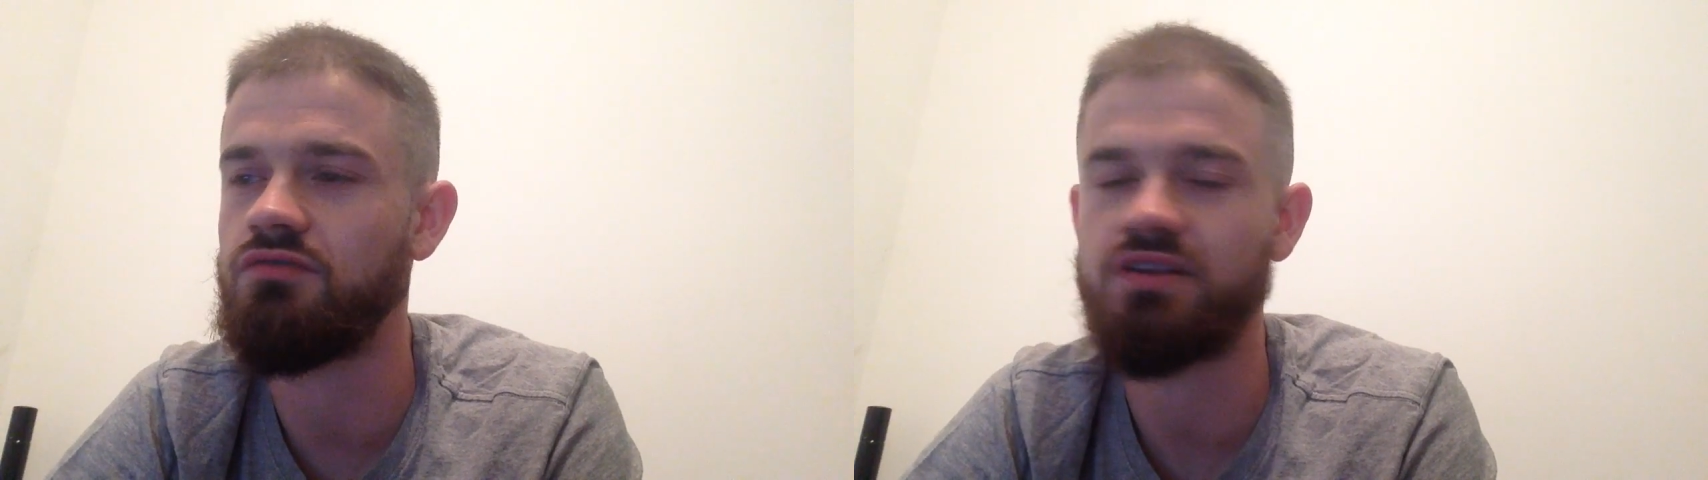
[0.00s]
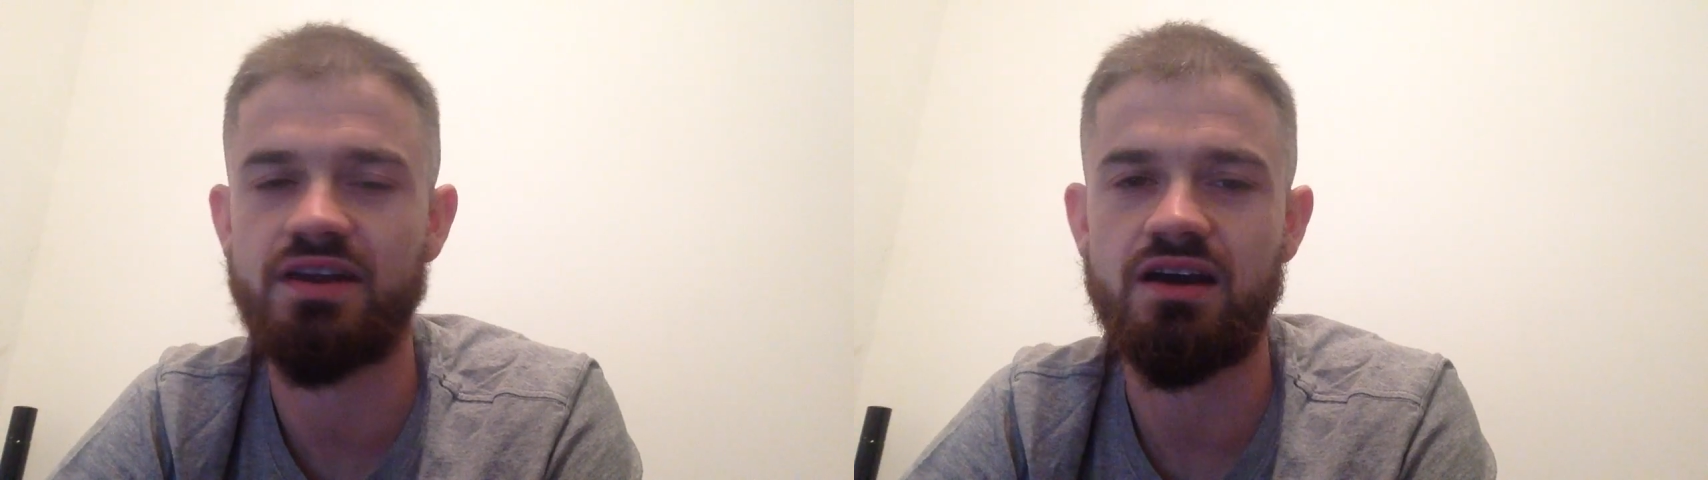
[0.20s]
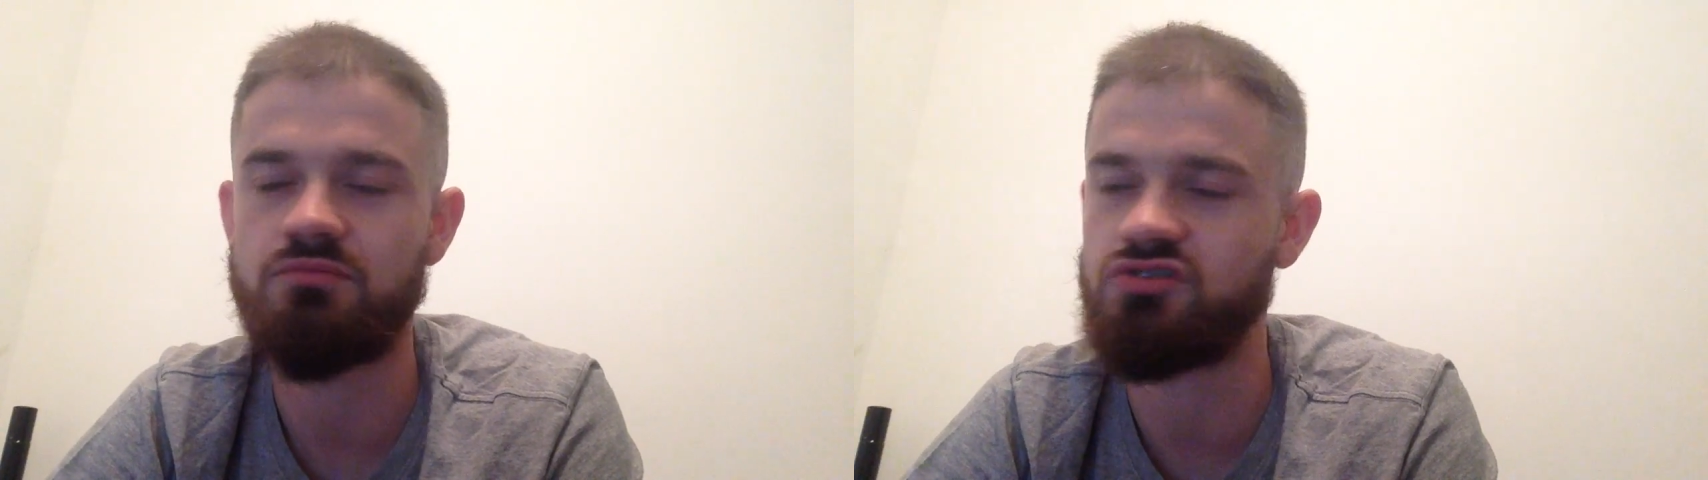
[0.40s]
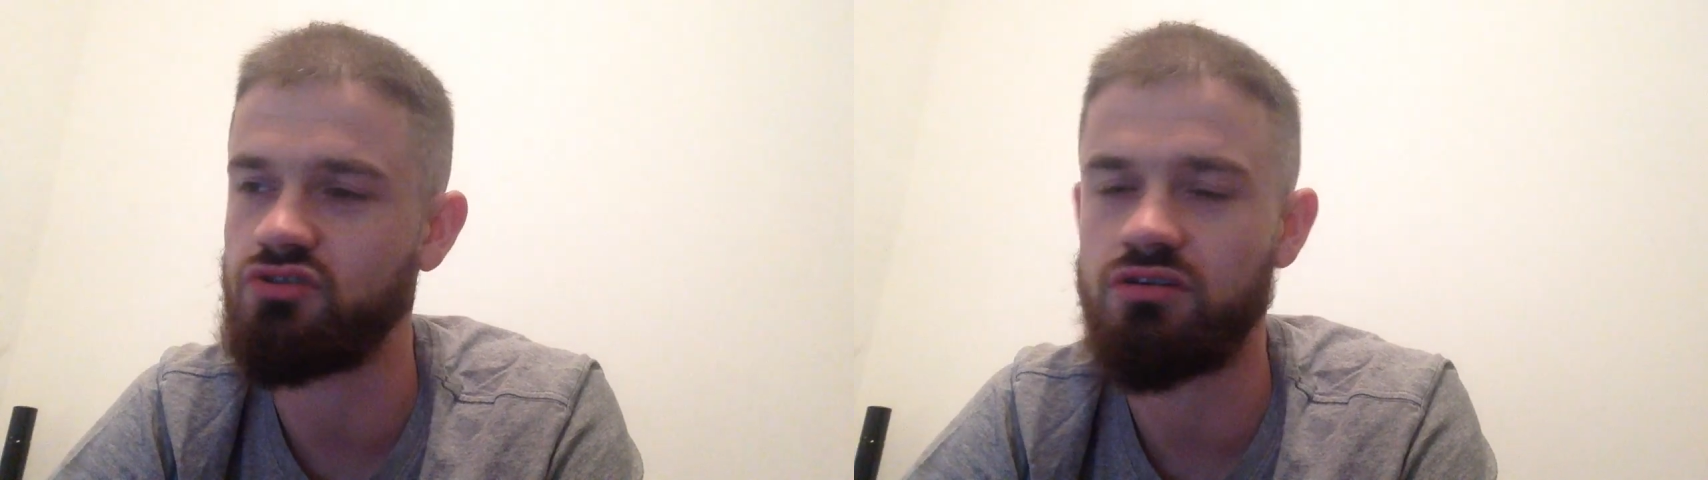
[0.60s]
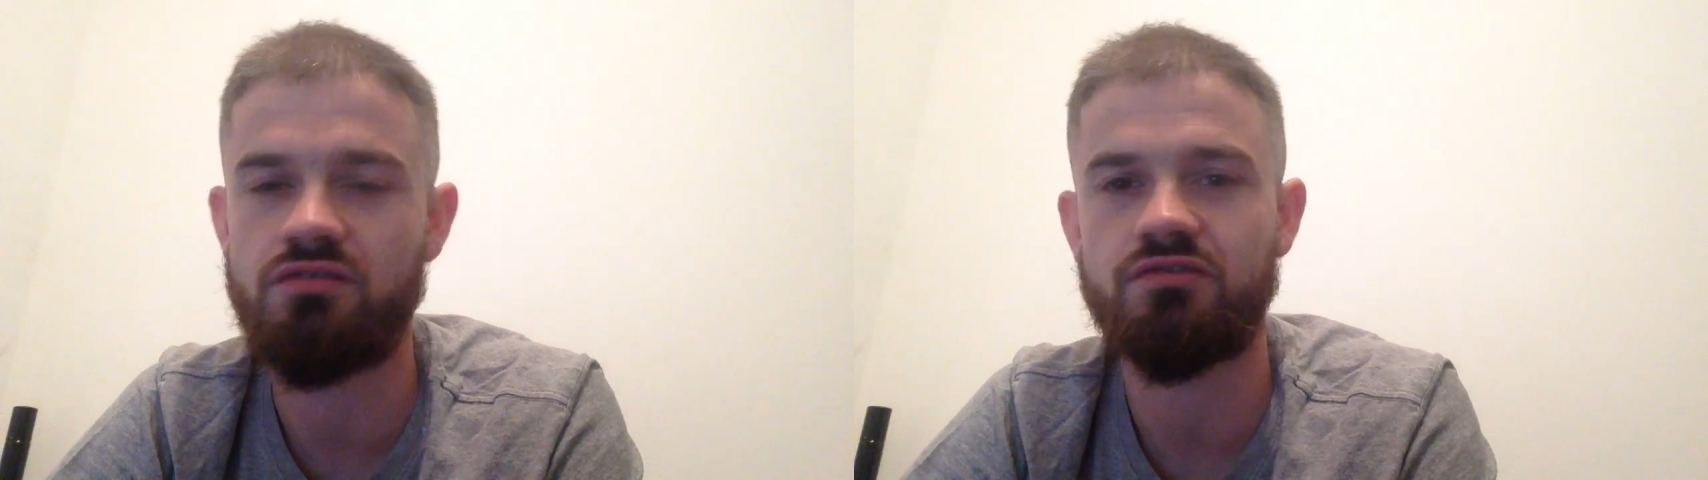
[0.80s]
over it now. I'm
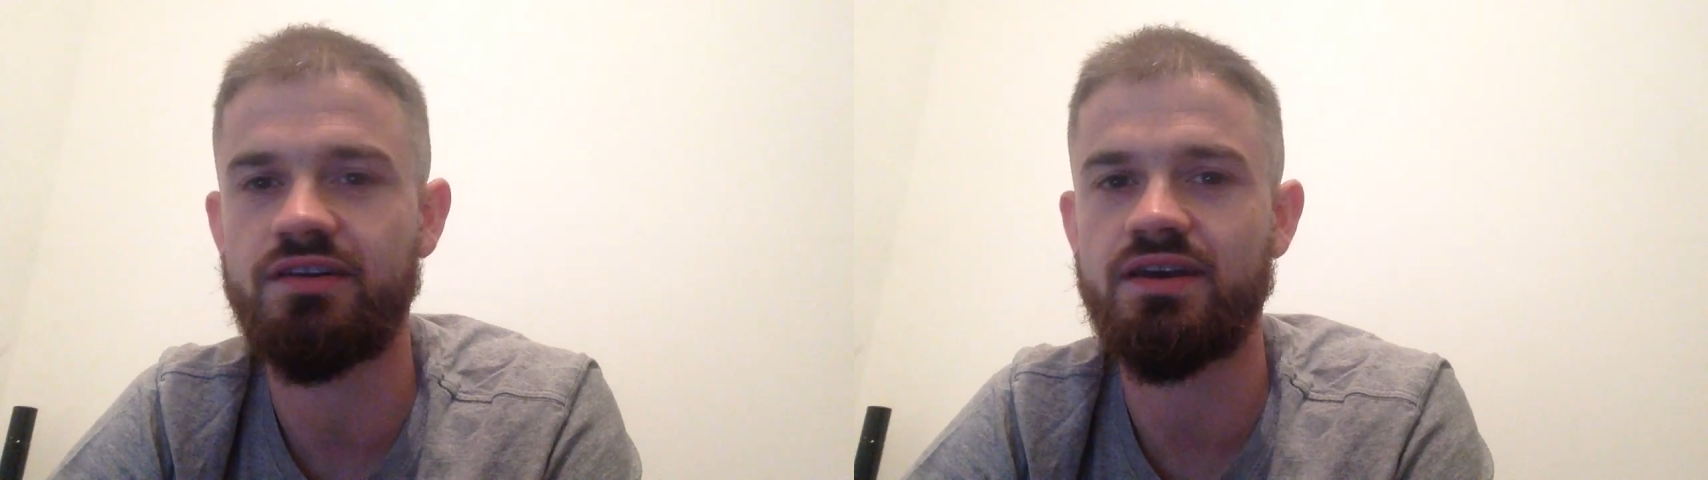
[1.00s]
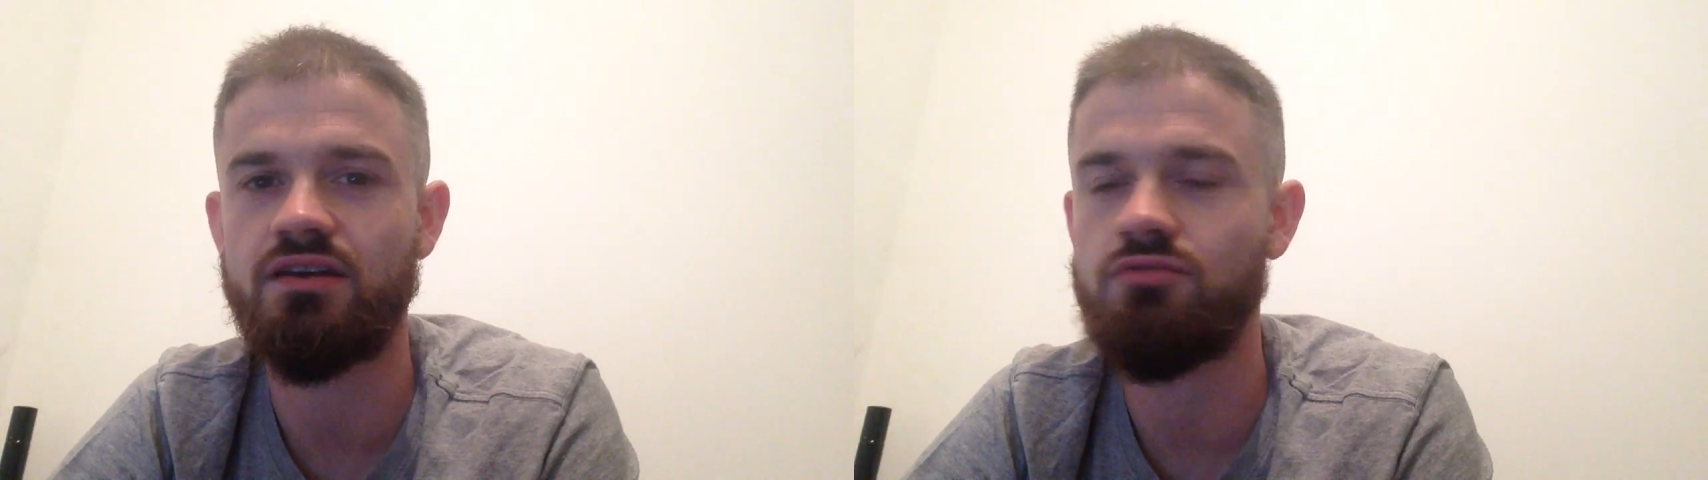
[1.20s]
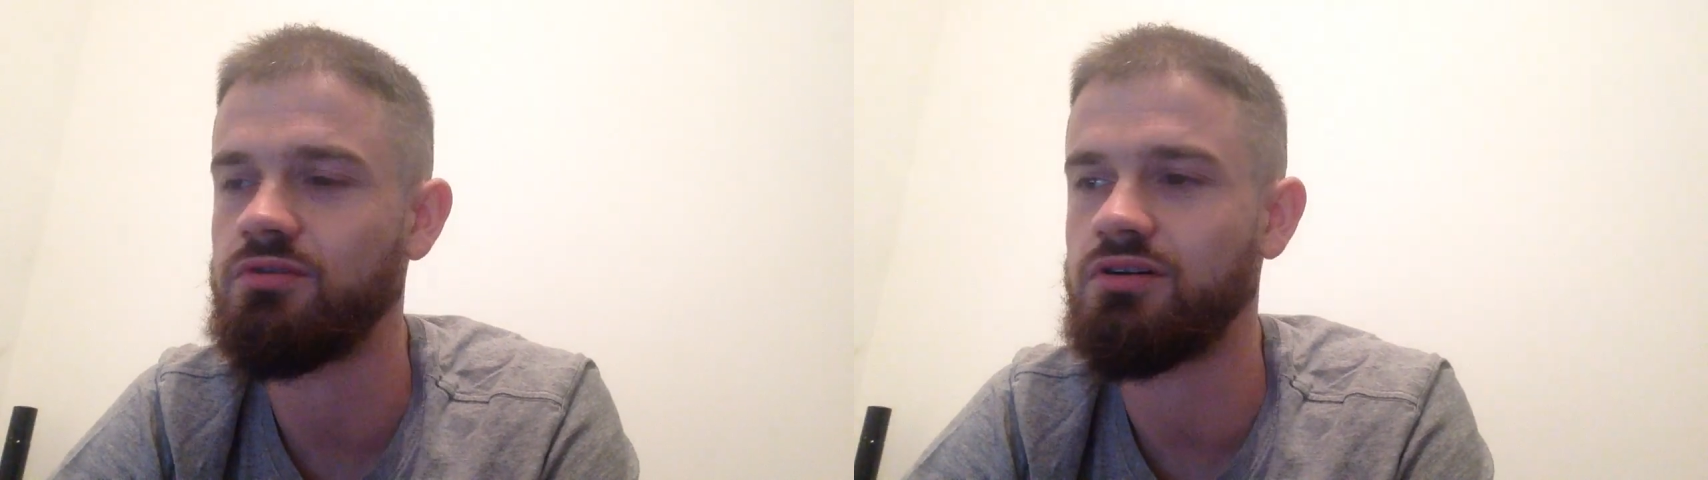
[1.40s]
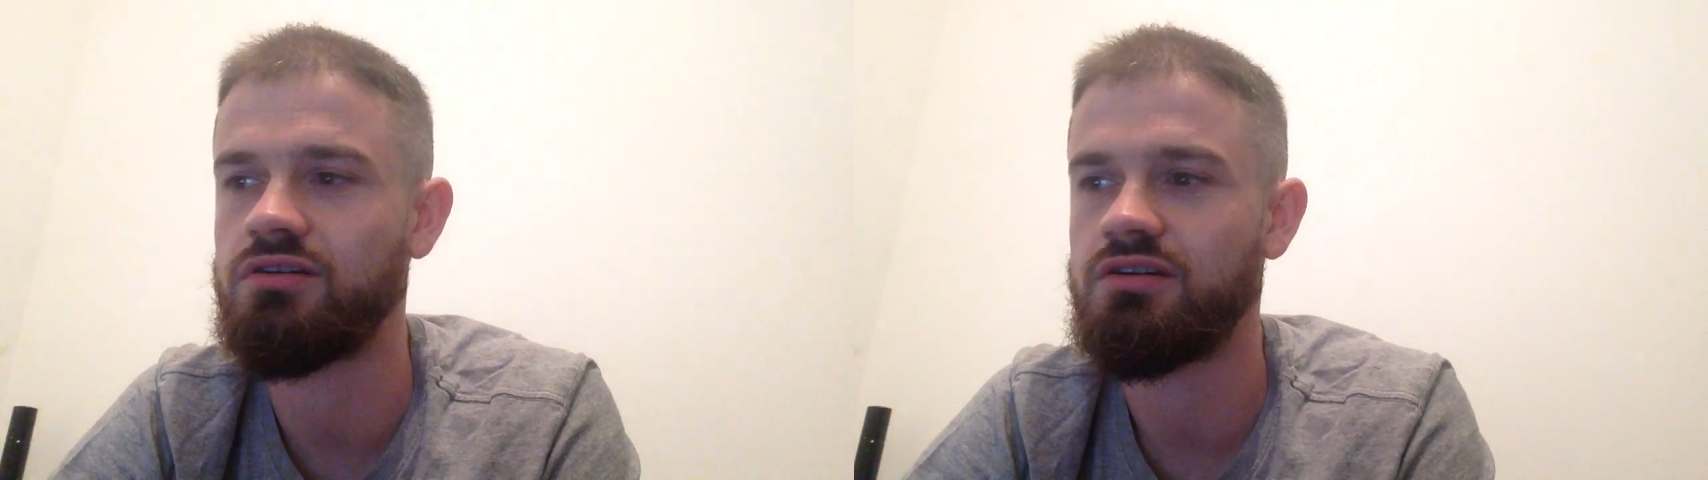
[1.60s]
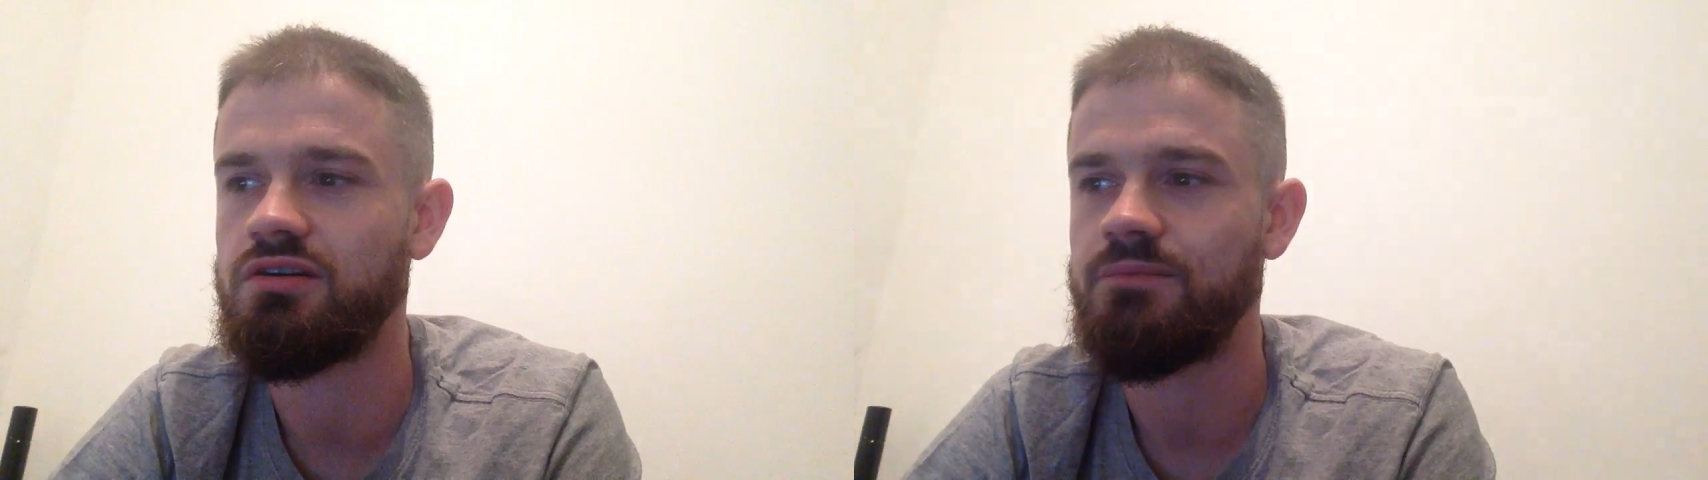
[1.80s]
stronger for it now, but